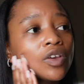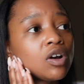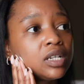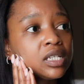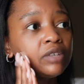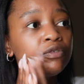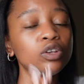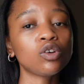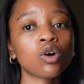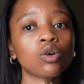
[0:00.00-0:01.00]
honestly, if
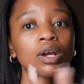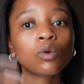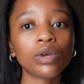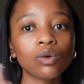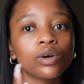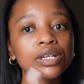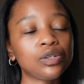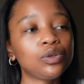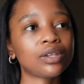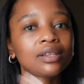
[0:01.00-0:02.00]
you know, like, we always
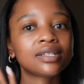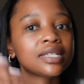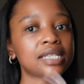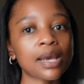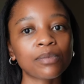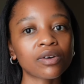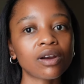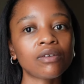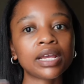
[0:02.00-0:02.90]
knew that this is temporary,